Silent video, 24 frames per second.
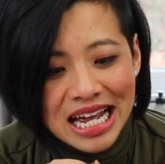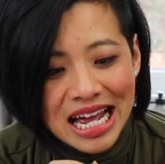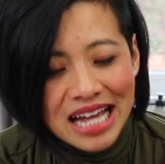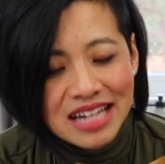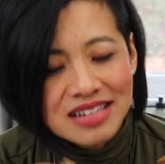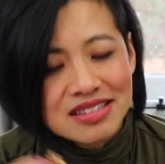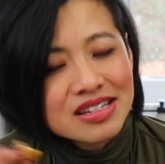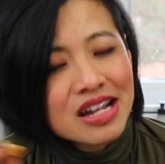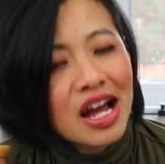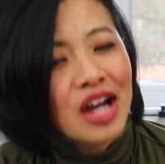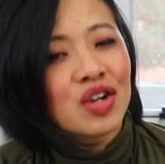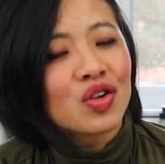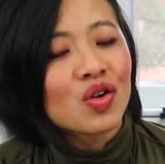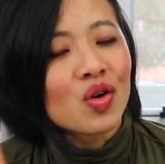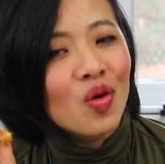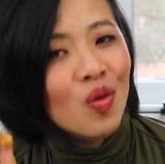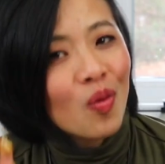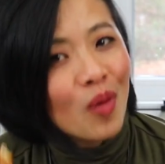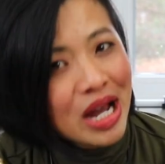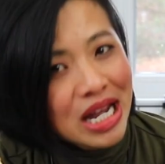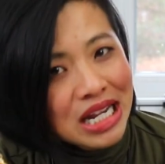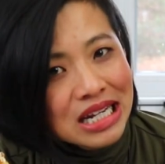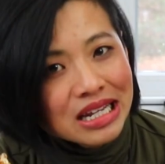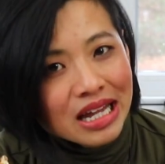it's not
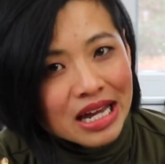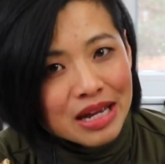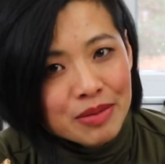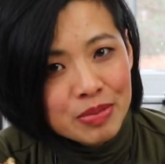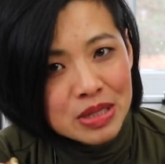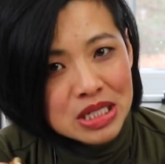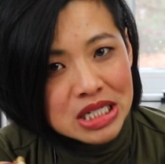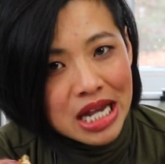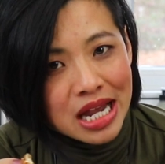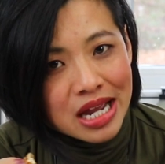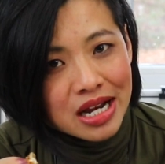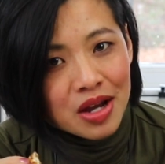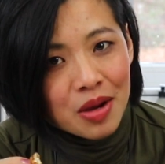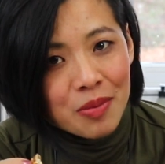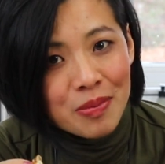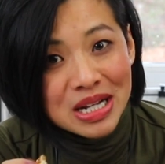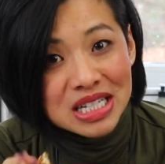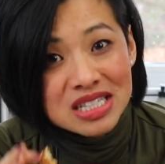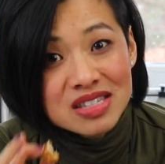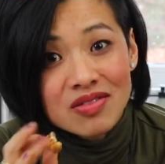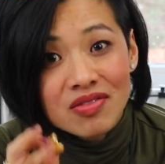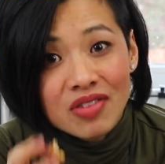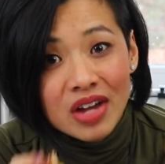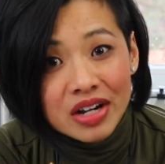quite like potato, but
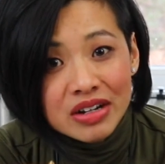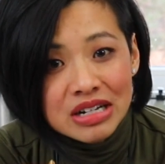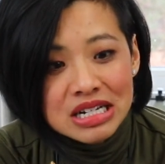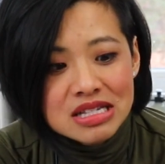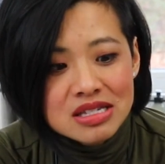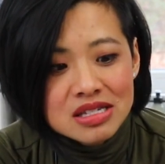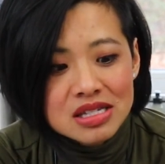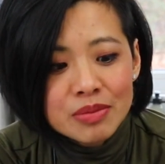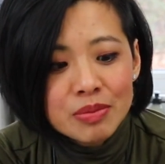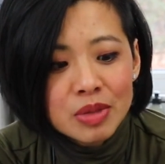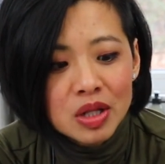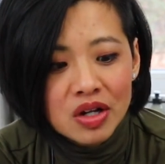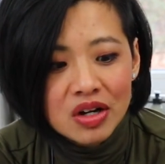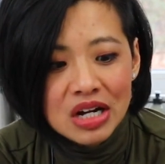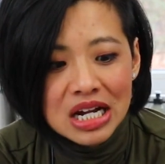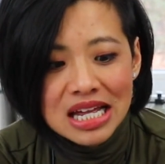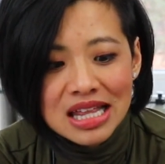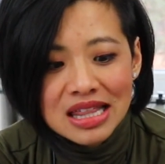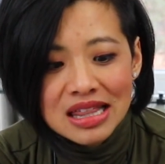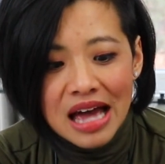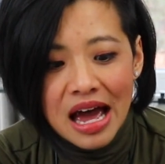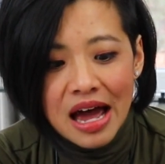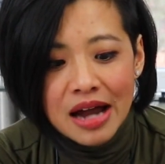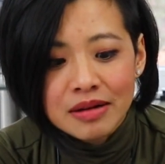it's very similar
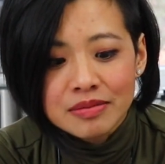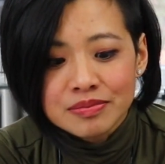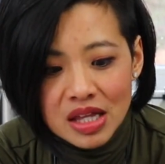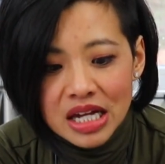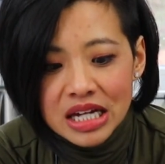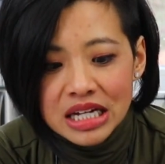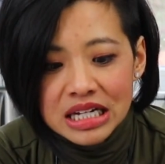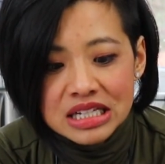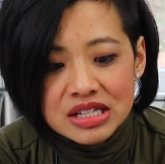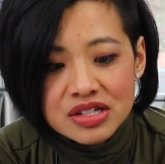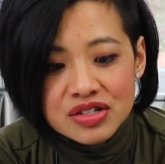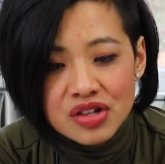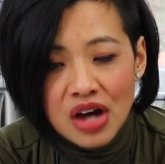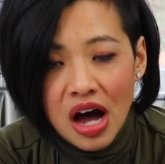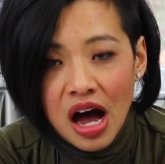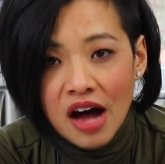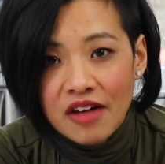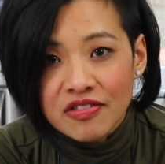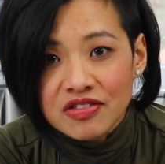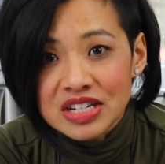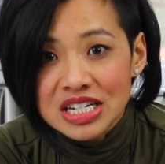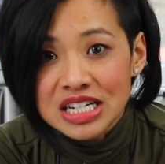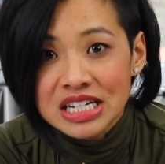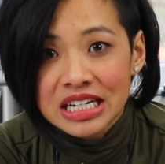in that it's
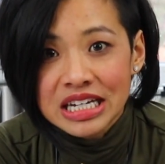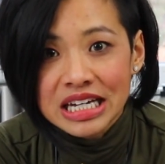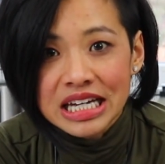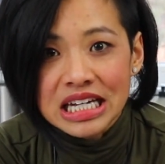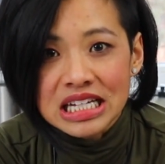soft,